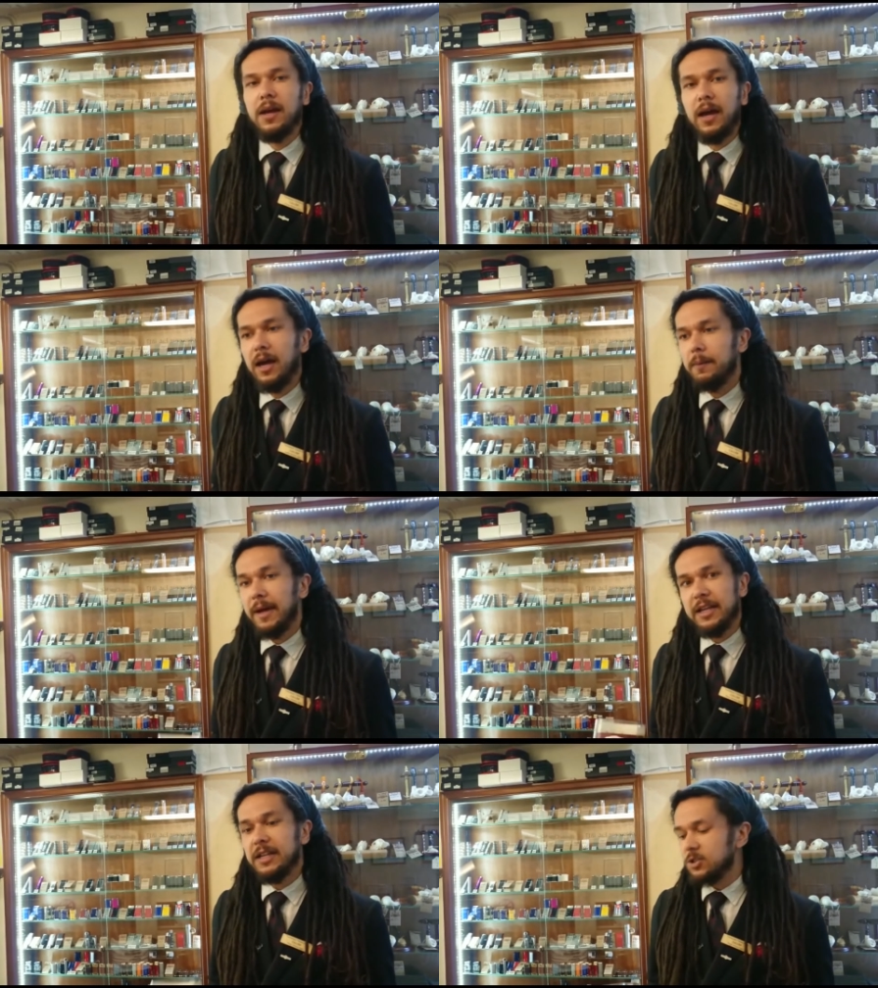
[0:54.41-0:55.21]
Um,
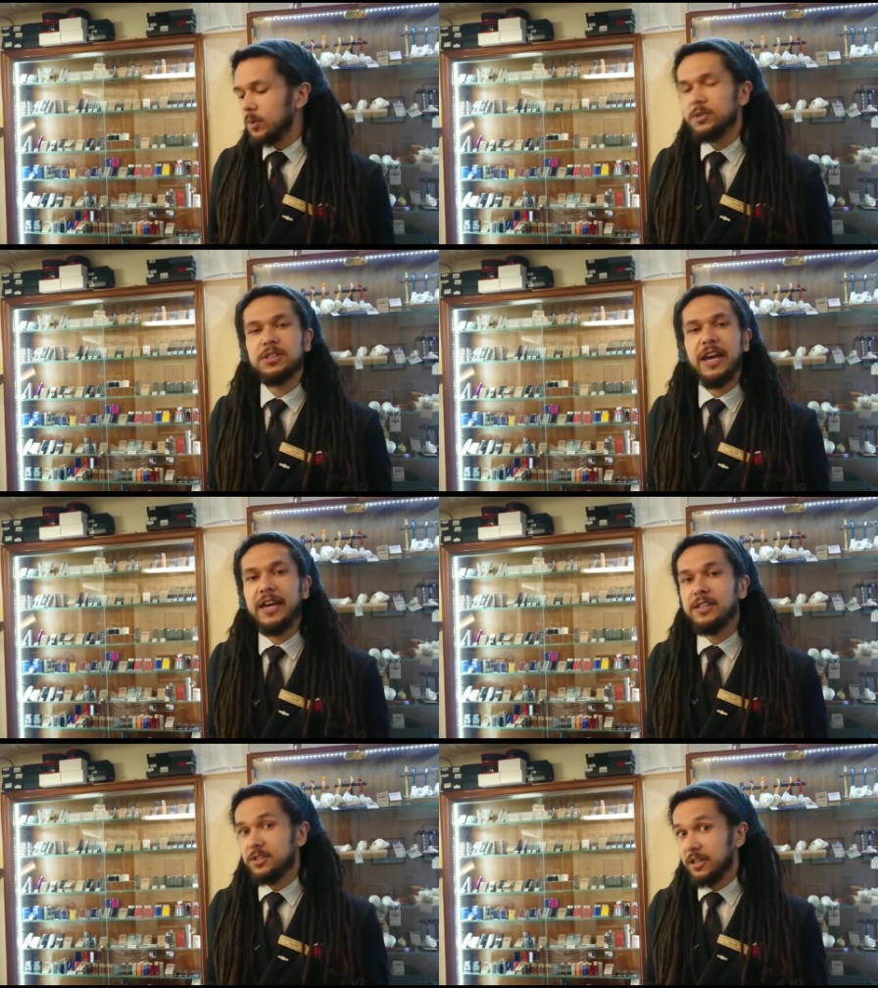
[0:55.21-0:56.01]
and in this one's
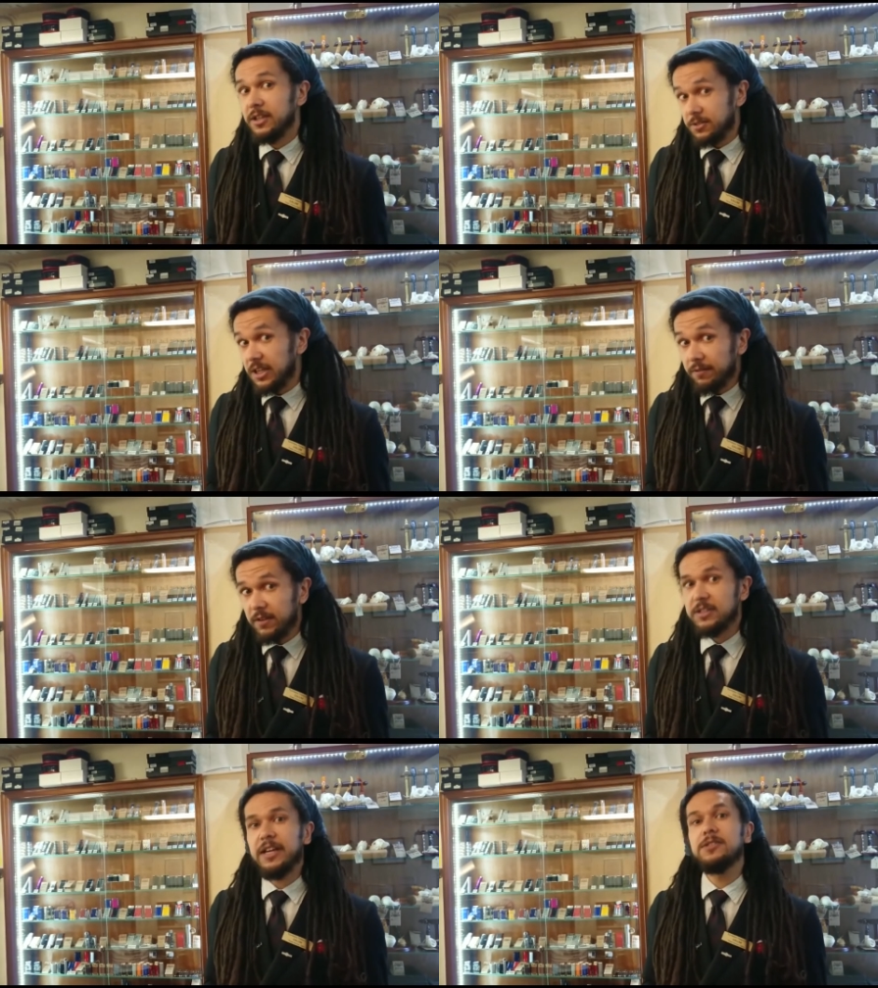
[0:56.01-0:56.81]
case, it does
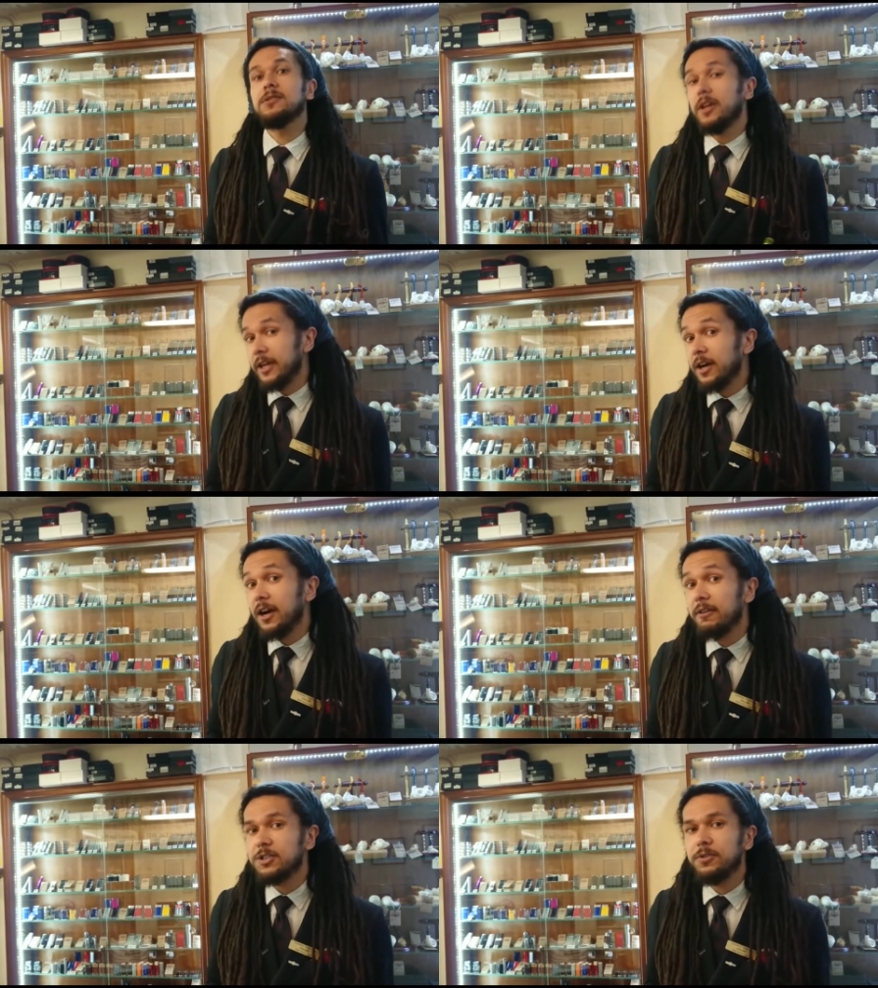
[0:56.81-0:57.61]
definitely taste like
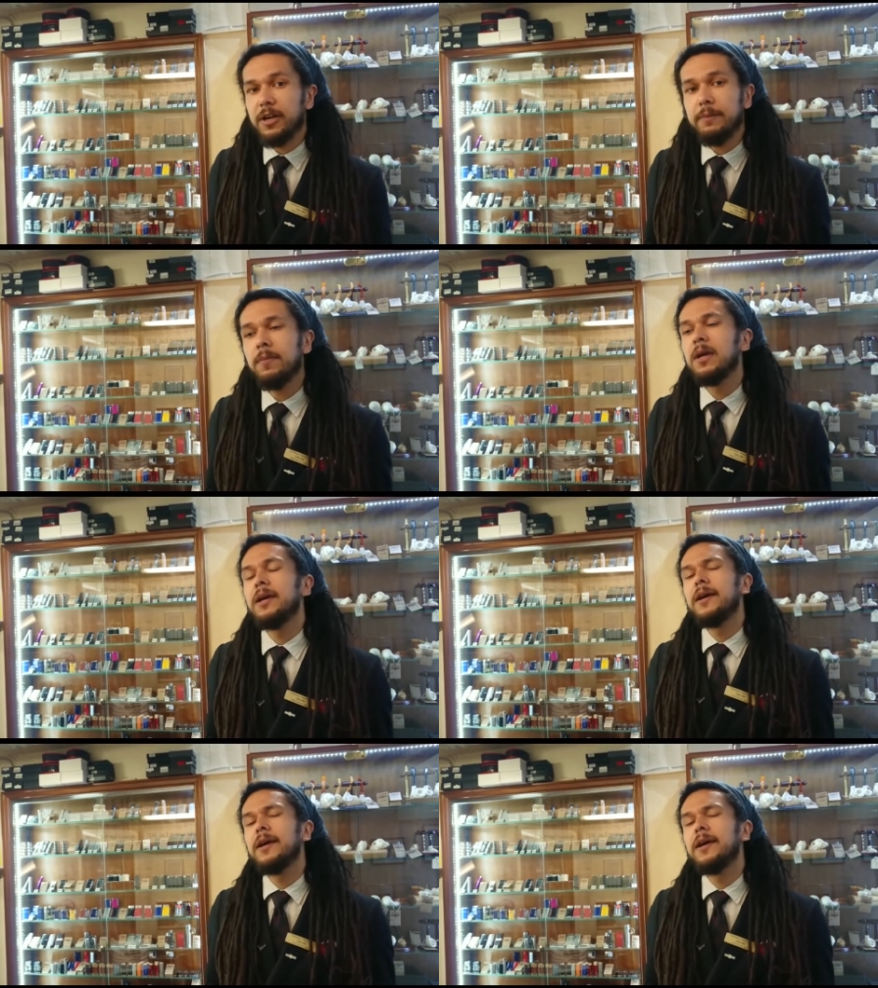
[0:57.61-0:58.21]
Irish cream.